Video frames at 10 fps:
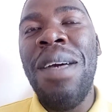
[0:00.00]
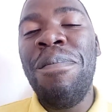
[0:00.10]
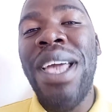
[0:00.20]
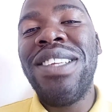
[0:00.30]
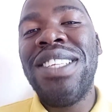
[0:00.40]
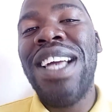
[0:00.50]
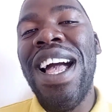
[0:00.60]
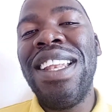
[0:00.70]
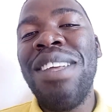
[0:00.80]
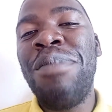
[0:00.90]

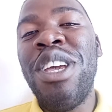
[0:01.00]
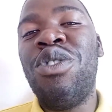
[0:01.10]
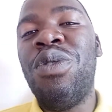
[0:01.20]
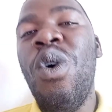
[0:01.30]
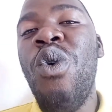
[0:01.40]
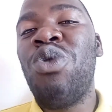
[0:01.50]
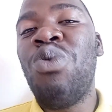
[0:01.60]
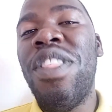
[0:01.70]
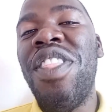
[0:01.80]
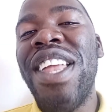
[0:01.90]
basically be grown
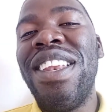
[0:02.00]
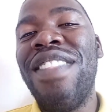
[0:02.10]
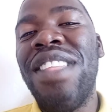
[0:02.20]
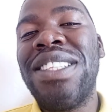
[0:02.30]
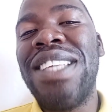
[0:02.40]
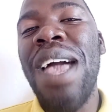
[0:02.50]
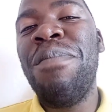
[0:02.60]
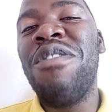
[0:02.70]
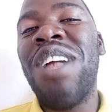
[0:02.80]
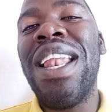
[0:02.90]
within the
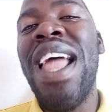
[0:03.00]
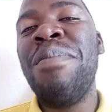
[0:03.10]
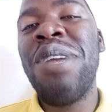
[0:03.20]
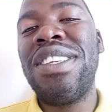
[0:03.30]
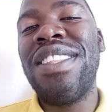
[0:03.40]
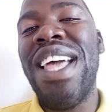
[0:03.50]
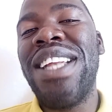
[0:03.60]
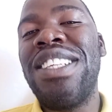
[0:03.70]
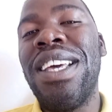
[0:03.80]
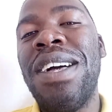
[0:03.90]
type of climate
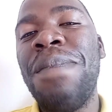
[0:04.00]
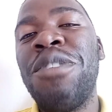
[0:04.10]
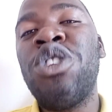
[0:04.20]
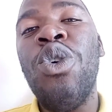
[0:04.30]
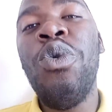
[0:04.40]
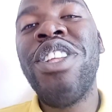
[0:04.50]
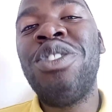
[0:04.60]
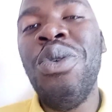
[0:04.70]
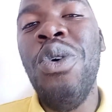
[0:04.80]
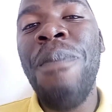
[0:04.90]
that
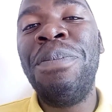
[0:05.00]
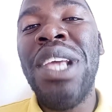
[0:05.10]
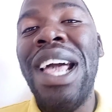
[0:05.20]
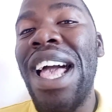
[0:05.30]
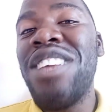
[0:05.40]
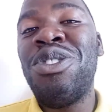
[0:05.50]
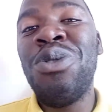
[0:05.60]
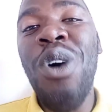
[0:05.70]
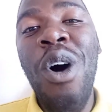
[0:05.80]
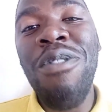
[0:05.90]
Soweto has
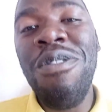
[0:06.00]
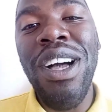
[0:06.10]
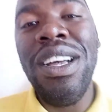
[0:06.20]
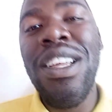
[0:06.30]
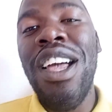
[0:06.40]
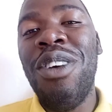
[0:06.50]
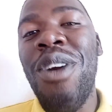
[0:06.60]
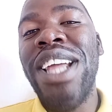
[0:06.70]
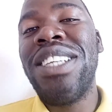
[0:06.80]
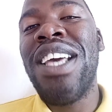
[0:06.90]
to offer,
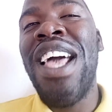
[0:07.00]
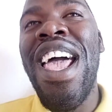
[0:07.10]
right?